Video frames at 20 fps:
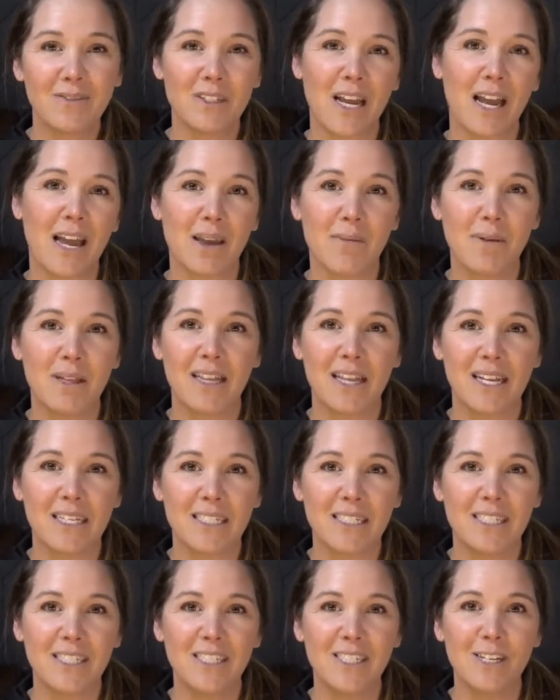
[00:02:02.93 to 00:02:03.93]
time and
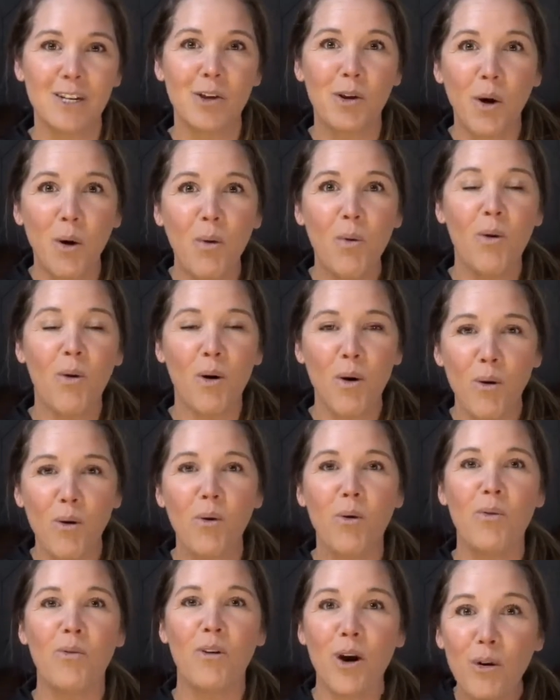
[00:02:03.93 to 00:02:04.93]
lessons to go
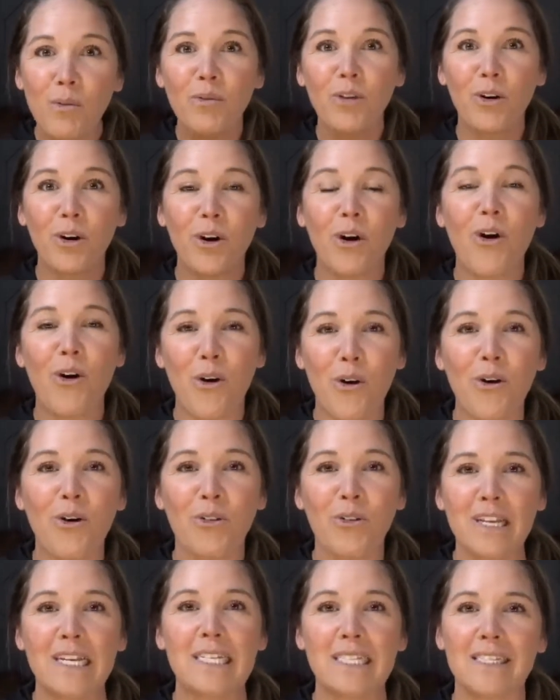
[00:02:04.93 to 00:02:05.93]
over
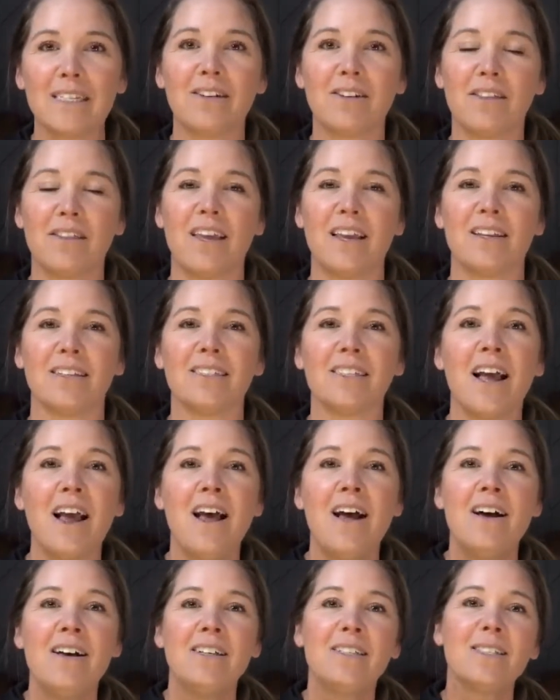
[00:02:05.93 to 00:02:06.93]
all these little things.
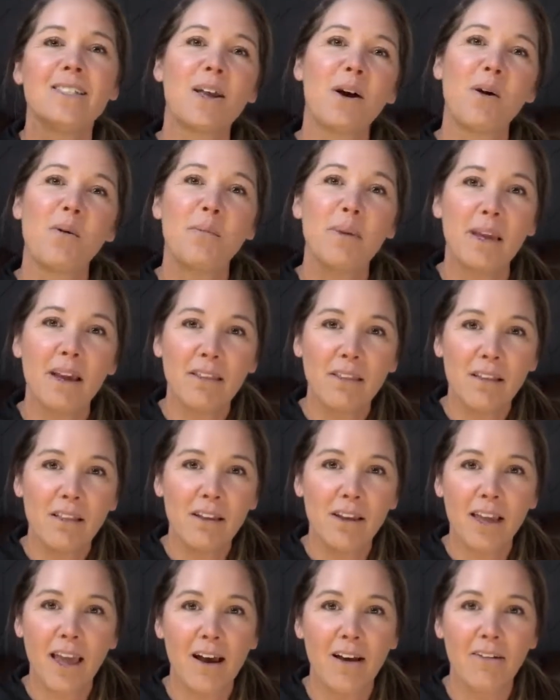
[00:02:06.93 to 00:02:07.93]
So be on the
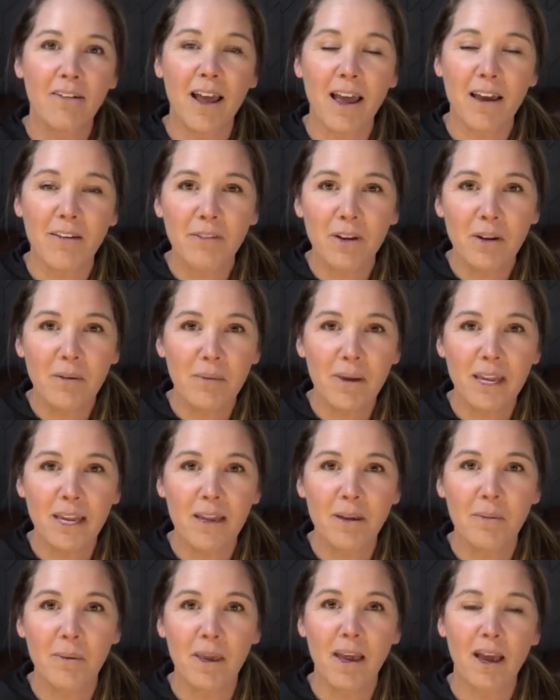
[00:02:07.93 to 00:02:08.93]
lookout every
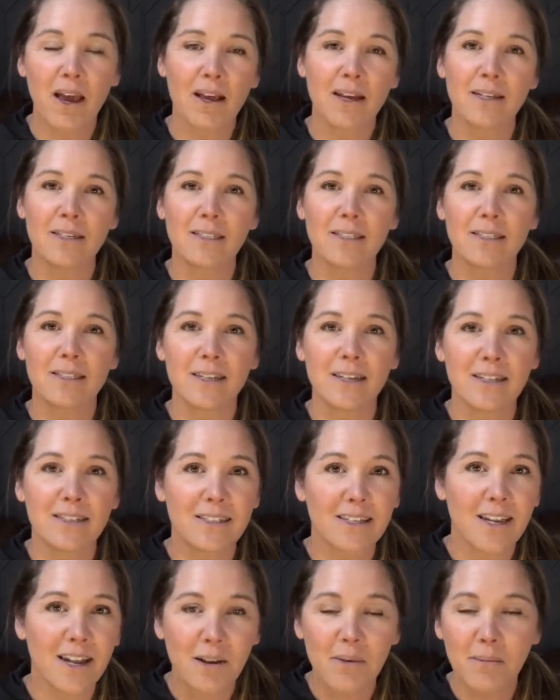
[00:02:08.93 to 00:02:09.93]
week, because
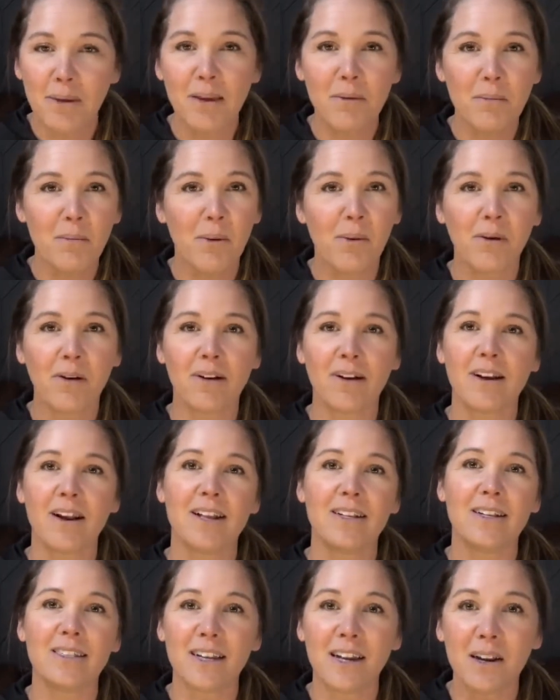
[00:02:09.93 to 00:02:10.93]
it's gonna be important.
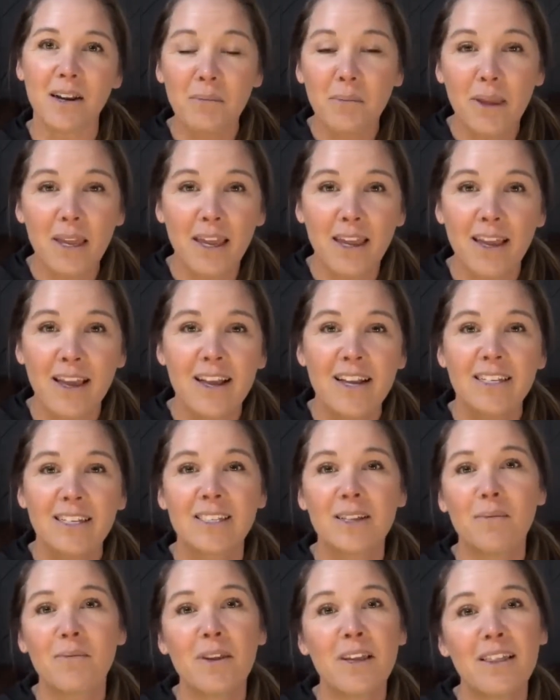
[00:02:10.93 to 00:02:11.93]
It's gonna be
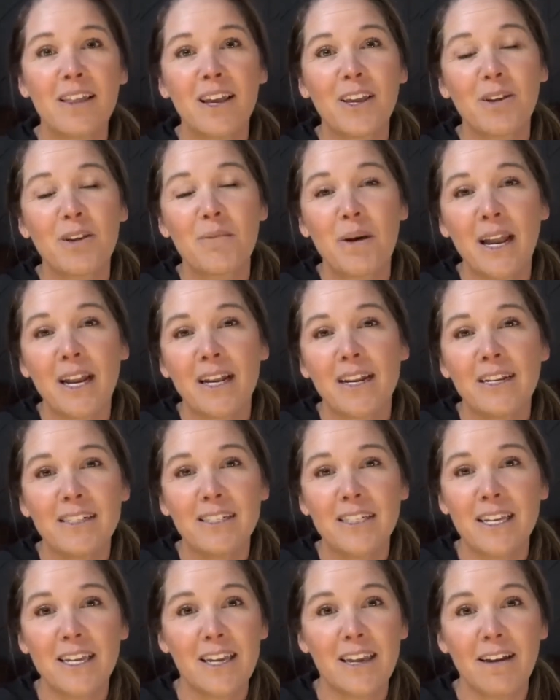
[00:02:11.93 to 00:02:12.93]
something that you might need
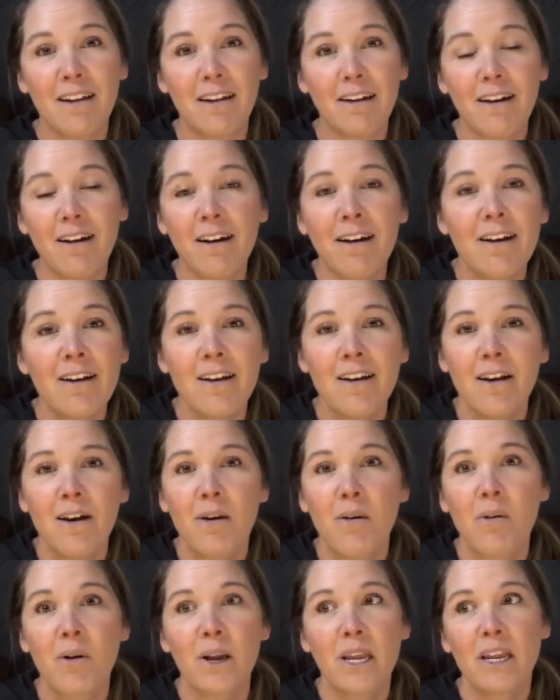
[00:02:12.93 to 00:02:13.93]
to hear,
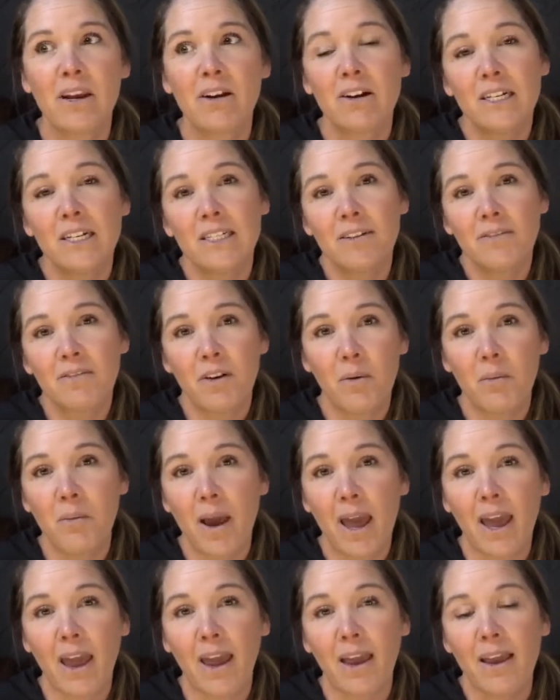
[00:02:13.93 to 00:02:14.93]
or hear in a different
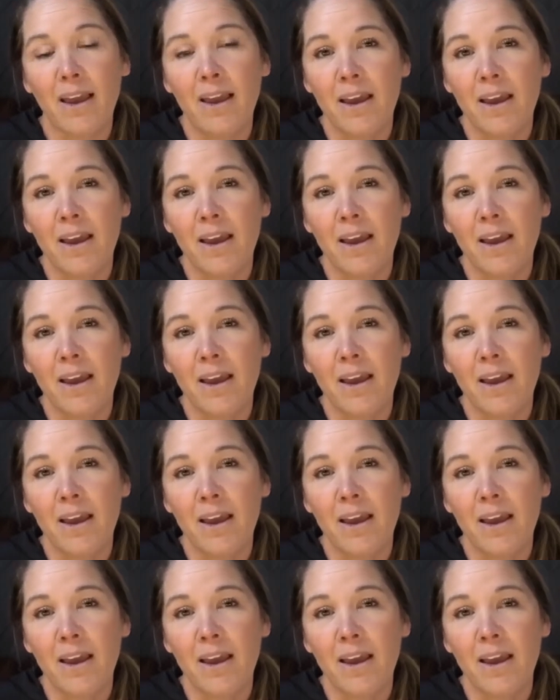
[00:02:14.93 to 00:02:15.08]
way.